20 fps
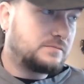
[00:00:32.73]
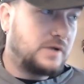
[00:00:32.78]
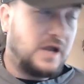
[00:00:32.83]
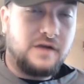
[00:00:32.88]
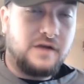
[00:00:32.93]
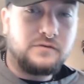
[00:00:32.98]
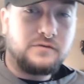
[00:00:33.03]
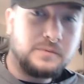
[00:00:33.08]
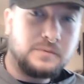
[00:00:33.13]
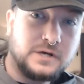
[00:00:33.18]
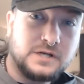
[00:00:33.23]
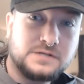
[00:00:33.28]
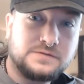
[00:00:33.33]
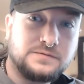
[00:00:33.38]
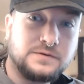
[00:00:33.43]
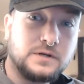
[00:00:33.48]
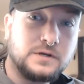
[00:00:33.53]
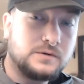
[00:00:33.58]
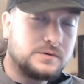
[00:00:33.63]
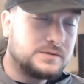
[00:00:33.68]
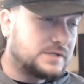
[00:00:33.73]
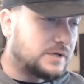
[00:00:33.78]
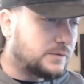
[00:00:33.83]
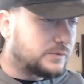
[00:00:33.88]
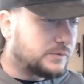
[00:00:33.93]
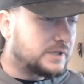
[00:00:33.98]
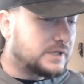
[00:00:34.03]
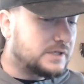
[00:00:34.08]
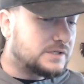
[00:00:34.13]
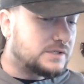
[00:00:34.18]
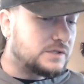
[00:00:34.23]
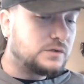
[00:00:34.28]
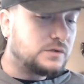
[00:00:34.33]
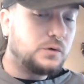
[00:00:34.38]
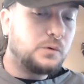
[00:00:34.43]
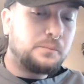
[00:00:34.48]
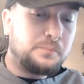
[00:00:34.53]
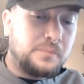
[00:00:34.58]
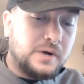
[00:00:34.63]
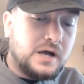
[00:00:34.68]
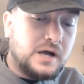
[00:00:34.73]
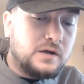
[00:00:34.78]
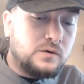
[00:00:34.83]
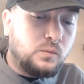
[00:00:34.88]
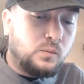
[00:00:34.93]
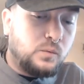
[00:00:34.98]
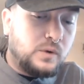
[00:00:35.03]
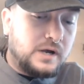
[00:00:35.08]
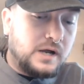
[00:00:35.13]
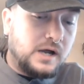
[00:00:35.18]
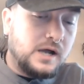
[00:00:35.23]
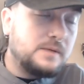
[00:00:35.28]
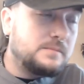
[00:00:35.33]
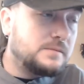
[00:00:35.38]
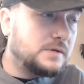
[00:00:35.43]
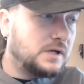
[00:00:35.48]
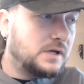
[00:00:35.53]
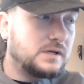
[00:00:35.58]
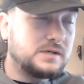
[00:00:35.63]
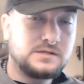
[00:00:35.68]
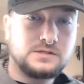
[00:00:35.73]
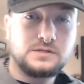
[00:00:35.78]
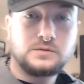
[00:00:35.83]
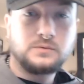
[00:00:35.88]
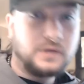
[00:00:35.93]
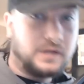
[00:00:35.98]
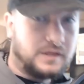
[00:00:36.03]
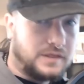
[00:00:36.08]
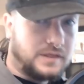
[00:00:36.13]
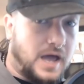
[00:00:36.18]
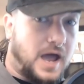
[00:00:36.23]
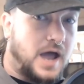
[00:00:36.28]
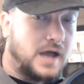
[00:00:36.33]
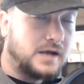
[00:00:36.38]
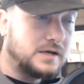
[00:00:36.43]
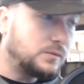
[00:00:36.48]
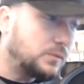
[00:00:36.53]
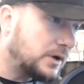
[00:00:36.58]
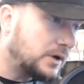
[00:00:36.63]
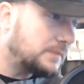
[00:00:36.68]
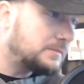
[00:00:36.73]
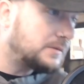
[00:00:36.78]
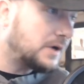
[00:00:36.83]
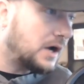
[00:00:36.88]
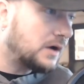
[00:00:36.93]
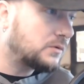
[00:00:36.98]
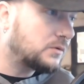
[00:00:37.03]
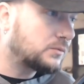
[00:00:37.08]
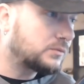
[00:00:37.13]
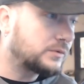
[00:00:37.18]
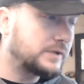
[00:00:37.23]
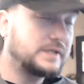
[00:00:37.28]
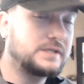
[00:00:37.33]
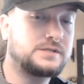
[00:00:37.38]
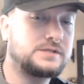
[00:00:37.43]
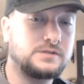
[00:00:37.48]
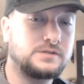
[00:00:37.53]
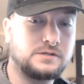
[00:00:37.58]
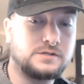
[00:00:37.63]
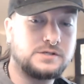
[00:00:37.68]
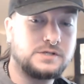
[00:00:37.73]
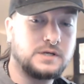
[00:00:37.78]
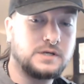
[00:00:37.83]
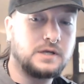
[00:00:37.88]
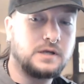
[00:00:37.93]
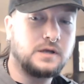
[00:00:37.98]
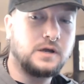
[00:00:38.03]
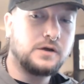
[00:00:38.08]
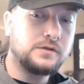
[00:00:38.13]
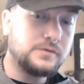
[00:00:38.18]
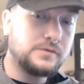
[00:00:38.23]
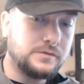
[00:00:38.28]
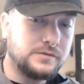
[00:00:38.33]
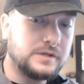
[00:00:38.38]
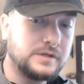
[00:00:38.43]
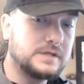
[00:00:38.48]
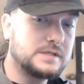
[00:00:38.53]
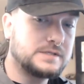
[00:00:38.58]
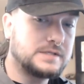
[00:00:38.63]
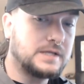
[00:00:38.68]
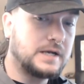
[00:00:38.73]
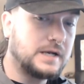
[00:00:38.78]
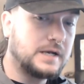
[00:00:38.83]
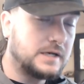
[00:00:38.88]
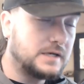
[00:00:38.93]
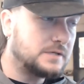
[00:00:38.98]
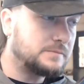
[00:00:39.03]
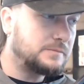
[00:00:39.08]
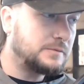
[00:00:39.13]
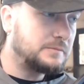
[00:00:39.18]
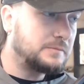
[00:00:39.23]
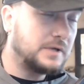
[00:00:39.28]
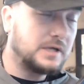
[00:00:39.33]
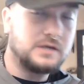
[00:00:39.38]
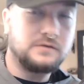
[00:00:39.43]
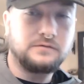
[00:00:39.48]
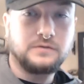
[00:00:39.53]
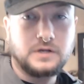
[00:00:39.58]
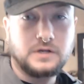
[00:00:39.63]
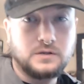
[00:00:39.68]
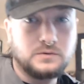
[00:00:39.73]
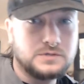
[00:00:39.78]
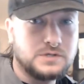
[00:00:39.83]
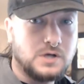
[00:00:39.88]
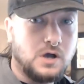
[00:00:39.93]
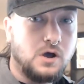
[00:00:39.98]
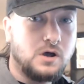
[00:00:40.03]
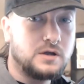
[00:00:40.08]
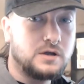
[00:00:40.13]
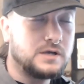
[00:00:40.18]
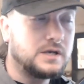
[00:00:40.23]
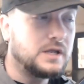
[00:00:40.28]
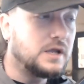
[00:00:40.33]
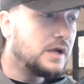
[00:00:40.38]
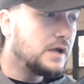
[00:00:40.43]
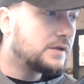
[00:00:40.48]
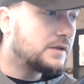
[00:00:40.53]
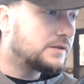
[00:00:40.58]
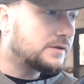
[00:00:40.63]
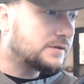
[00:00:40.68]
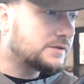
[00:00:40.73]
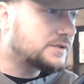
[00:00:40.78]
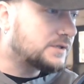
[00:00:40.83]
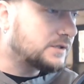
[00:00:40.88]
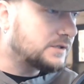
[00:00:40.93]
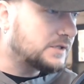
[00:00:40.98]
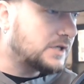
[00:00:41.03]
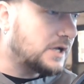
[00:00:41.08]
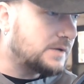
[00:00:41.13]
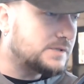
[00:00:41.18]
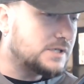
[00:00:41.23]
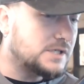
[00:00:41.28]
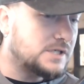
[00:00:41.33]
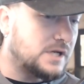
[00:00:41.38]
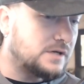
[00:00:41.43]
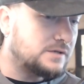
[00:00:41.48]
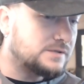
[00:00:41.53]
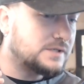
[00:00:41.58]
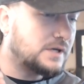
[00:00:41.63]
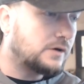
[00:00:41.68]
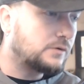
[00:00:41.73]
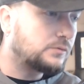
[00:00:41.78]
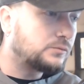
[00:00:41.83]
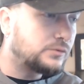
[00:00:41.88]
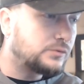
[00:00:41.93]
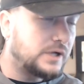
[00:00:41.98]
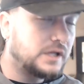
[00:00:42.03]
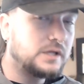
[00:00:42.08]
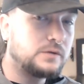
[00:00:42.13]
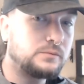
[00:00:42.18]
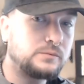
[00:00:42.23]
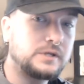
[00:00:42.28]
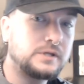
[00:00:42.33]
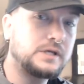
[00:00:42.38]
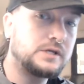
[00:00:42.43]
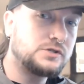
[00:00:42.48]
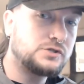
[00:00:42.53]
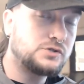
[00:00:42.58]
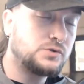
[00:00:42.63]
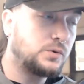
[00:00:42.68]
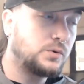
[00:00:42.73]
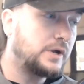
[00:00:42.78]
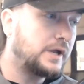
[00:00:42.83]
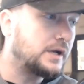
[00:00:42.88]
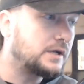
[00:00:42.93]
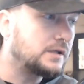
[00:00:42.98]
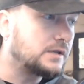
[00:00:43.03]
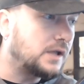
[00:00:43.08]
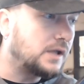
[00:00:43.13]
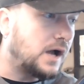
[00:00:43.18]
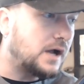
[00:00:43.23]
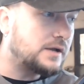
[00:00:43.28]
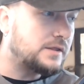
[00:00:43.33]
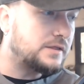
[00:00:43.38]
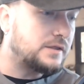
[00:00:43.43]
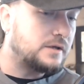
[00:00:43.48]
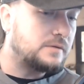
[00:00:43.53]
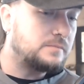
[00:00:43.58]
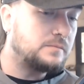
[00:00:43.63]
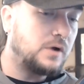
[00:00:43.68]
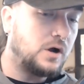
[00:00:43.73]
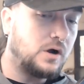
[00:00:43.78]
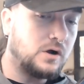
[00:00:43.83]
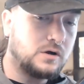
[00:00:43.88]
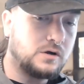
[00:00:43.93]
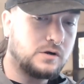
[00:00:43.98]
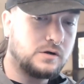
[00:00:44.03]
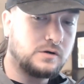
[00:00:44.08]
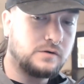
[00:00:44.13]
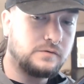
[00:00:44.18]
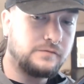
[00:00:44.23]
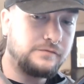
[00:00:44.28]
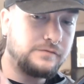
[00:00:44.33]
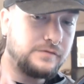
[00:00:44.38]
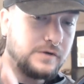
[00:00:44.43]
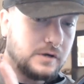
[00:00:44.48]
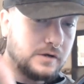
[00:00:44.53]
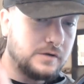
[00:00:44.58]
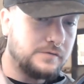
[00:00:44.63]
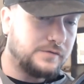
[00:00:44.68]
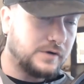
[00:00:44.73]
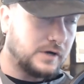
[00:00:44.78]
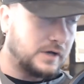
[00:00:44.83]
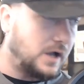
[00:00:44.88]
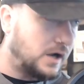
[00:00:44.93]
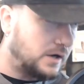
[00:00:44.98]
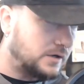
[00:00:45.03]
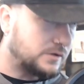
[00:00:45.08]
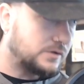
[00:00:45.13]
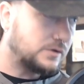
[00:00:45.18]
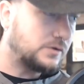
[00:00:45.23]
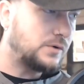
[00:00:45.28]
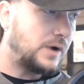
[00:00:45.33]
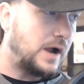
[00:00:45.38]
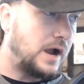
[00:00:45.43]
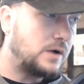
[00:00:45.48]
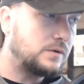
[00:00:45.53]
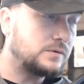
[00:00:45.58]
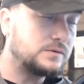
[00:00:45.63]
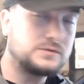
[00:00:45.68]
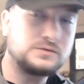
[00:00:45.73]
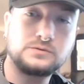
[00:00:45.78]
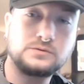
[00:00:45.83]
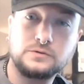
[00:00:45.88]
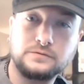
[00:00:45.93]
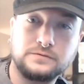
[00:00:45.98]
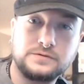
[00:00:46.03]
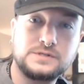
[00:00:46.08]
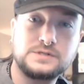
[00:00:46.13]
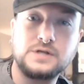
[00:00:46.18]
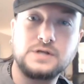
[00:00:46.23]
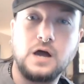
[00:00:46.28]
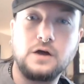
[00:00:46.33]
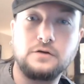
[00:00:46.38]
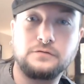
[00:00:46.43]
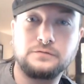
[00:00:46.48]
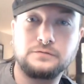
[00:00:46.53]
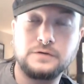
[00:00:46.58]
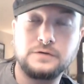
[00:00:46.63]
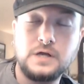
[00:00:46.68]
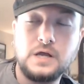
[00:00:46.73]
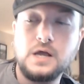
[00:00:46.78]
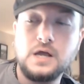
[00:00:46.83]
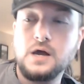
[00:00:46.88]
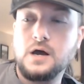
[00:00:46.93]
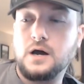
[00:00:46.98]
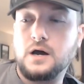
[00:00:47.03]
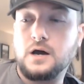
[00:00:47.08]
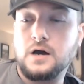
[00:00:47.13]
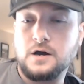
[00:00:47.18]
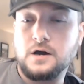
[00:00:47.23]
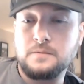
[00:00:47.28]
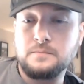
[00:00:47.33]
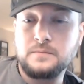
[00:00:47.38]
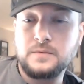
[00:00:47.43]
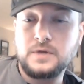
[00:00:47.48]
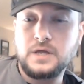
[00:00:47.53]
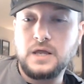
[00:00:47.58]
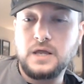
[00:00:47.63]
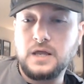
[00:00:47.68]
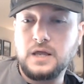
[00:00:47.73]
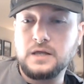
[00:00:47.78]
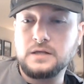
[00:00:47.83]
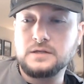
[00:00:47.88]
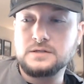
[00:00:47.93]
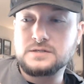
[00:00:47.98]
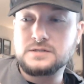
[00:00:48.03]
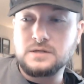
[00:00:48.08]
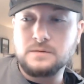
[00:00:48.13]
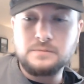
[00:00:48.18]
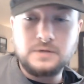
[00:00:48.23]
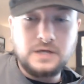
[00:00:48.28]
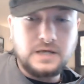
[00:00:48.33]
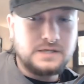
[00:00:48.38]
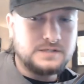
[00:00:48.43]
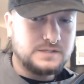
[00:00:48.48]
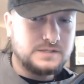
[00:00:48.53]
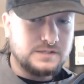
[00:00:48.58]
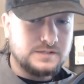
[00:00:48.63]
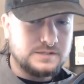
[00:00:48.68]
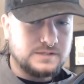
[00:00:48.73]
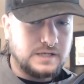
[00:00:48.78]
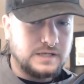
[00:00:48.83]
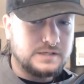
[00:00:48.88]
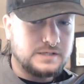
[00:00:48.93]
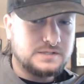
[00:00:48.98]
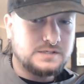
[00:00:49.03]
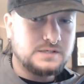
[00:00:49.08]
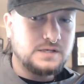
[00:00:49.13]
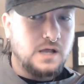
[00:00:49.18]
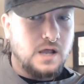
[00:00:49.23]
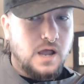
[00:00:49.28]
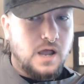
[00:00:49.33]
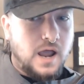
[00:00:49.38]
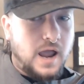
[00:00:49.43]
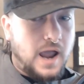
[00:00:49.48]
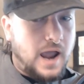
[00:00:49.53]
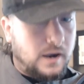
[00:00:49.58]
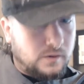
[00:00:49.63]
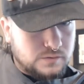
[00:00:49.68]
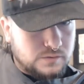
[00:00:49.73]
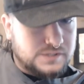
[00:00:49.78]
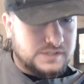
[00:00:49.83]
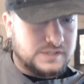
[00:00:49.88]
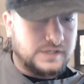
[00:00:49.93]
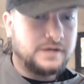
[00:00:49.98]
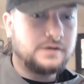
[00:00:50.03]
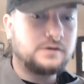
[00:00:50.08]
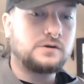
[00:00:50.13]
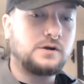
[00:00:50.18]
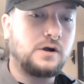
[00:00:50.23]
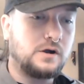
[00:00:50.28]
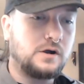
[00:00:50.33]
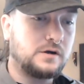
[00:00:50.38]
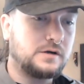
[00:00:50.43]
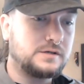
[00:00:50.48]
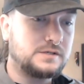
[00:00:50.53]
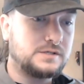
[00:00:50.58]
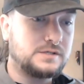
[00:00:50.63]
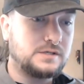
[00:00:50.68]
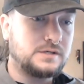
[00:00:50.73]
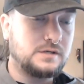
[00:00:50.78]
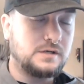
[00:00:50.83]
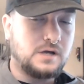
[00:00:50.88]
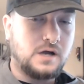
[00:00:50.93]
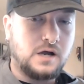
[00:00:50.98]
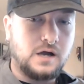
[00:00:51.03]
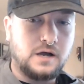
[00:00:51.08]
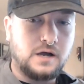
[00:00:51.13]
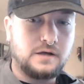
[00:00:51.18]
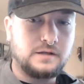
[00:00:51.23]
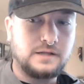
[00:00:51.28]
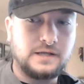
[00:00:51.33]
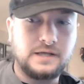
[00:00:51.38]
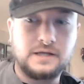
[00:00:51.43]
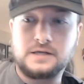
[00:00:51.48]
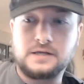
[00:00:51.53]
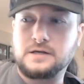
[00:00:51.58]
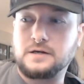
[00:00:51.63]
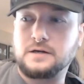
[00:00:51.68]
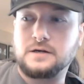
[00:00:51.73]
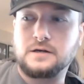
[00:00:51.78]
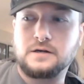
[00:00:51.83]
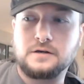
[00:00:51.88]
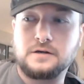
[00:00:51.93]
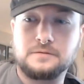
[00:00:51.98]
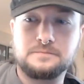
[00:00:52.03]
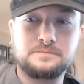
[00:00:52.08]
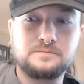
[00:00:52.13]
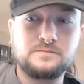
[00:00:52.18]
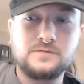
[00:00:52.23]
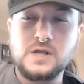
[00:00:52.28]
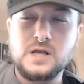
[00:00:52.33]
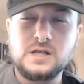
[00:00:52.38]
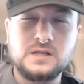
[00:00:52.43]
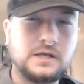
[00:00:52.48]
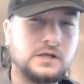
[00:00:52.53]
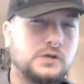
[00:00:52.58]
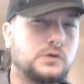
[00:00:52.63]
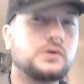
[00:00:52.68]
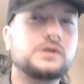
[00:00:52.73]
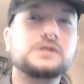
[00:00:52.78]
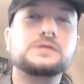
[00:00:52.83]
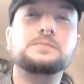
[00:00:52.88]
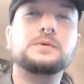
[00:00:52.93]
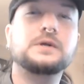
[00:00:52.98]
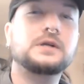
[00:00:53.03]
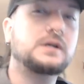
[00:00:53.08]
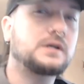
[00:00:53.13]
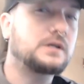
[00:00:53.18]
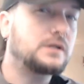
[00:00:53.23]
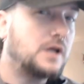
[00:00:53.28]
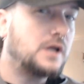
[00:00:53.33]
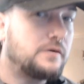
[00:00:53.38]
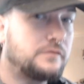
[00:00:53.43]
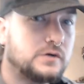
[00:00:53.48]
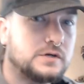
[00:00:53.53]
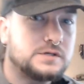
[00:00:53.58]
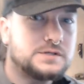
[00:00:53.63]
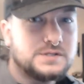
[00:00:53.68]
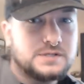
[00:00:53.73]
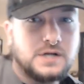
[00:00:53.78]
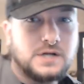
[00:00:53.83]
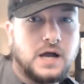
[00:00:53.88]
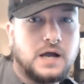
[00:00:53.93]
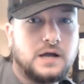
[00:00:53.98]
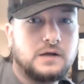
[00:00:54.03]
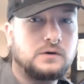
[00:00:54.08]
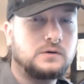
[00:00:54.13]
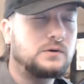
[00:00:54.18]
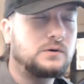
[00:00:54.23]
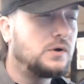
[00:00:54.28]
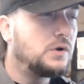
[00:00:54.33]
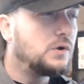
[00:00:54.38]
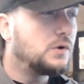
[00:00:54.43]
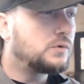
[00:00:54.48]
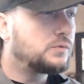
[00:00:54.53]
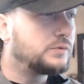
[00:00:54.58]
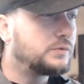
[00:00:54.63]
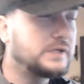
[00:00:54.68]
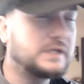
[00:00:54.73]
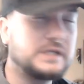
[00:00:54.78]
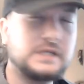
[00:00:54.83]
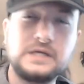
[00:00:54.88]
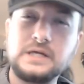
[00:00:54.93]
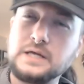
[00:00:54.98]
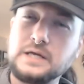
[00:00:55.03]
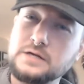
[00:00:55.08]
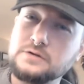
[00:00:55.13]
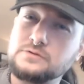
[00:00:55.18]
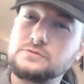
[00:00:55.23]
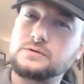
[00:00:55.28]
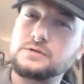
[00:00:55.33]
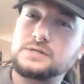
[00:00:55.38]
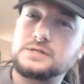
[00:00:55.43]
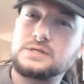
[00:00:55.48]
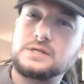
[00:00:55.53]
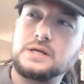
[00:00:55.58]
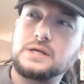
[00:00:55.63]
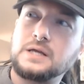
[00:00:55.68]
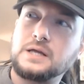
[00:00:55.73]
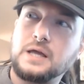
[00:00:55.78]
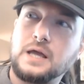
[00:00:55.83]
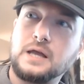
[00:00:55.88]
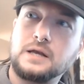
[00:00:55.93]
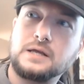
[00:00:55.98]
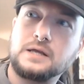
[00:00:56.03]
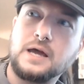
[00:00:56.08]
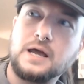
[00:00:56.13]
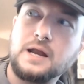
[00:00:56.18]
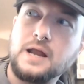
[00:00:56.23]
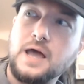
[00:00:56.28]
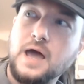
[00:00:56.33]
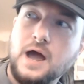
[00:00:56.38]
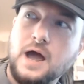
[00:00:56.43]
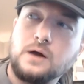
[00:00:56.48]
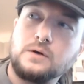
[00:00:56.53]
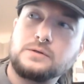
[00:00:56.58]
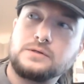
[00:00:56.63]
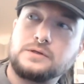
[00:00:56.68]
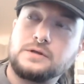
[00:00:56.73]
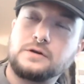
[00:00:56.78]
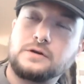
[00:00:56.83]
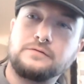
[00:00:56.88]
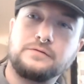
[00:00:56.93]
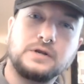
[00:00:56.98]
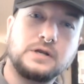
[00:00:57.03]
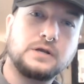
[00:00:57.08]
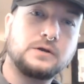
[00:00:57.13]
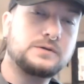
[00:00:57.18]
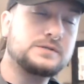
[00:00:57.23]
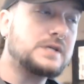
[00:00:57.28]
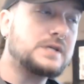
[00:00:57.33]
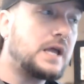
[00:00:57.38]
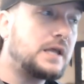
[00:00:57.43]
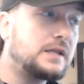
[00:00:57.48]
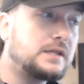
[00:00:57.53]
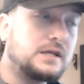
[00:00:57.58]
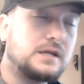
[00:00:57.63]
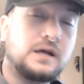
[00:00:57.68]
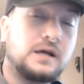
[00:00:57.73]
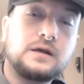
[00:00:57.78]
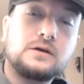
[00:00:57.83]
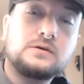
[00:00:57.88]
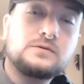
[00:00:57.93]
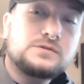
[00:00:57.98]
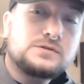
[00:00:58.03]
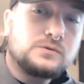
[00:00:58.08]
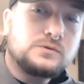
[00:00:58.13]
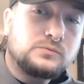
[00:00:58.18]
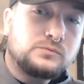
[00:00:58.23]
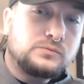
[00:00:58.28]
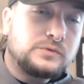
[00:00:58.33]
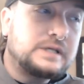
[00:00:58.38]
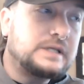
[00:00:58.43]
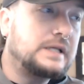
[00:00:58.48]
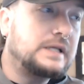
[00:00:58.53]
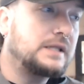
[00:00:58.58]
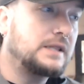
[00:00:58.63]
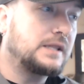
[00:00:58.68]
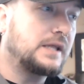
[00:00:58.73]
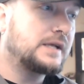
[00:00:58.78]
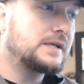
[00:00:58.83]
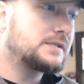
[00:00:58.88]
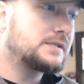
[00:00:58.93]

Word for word: everybody's videos. I really do. But when I'm not doing that, and when I'm not researching other things that I need to be making videos on, there are certain types of channels that I really, really enjoy, and a lot of them are very, very underground sort of stuff. Um, in some cases, it's outsider art, uh, like um, like Crispin Glover style, really interesting and kind of out there videos. And then I also really like